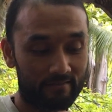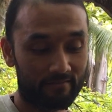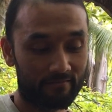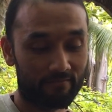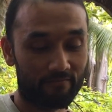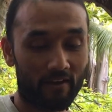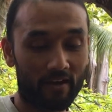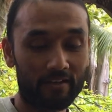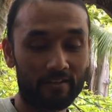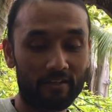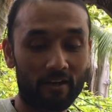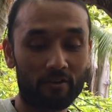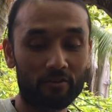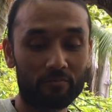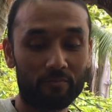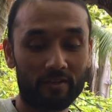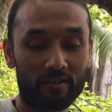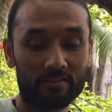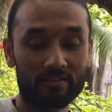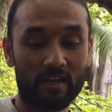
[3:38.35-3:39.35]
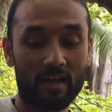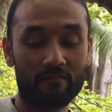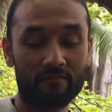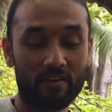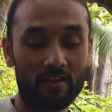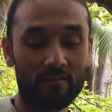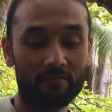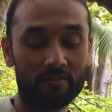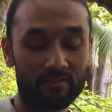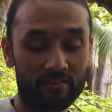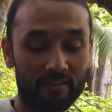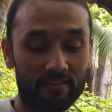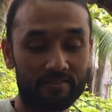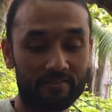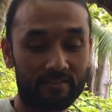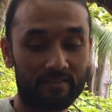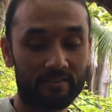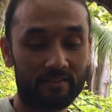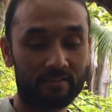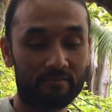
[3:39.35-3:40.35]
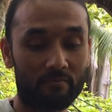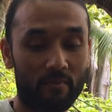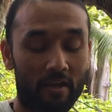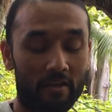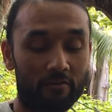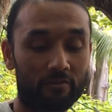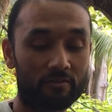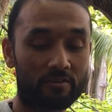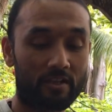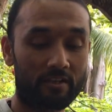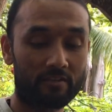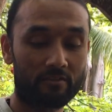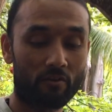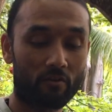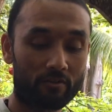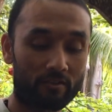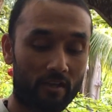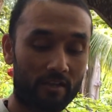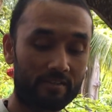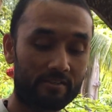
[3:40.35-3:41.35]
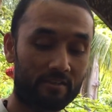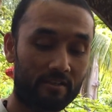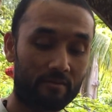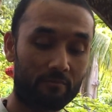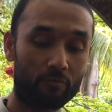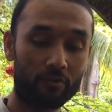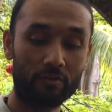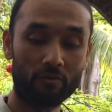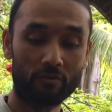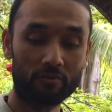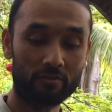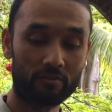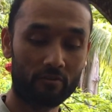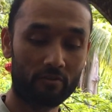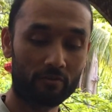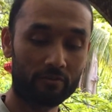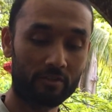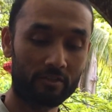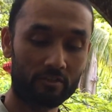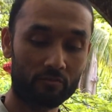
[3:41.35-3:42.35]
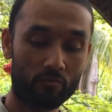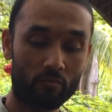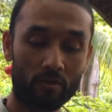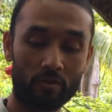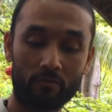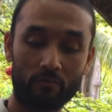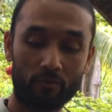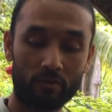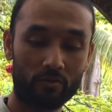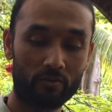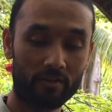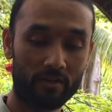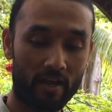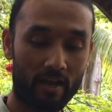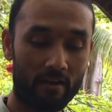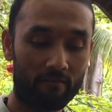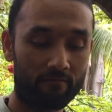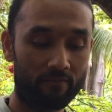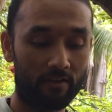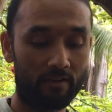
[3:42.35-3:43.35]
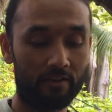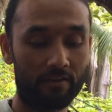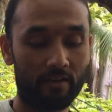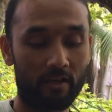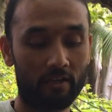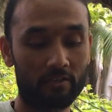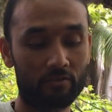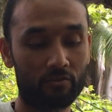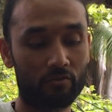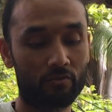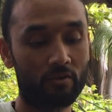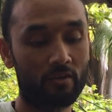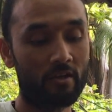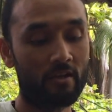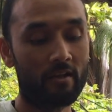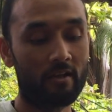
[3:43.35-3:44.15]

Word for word: find out because I have never tasted these mangoes like not ice cream we don't grow this one we don't have Vallenato